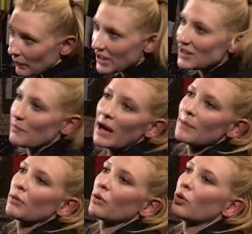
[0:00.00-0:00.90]
a piece of
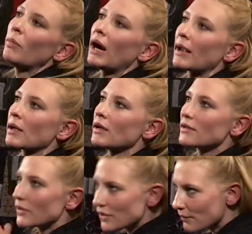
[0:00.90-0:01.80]
paper or by...
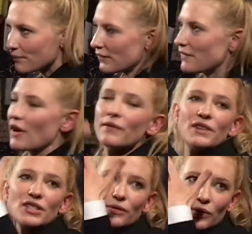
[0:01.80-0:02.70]
So it's a very
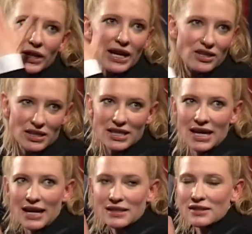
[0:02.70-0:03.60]
visceral connection to
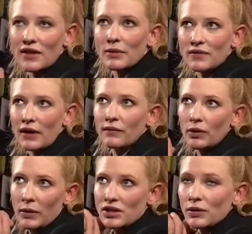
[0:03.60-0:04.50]
text. So that was very
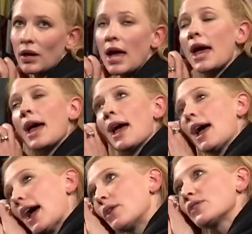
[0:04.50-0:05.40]
influential.
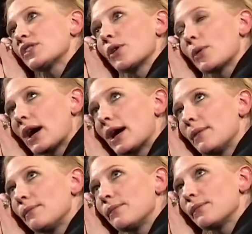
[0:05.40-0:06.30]
And also
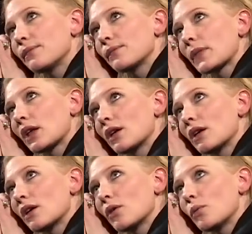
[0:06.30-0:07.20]
um,
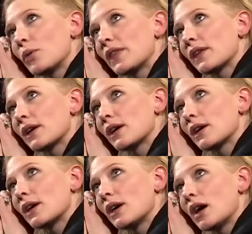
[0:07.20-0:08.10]
with
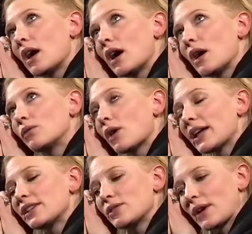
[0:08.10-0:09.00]
a... a
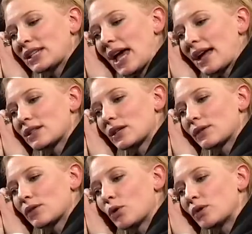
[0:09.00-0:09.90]
writer, director, actor
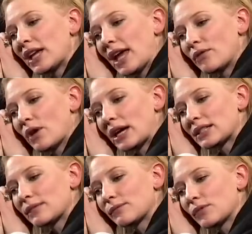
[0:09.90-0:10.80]
called Nick Enright,
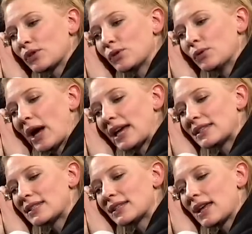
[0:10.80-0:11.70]
who
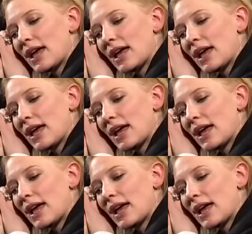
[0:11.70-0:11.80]
has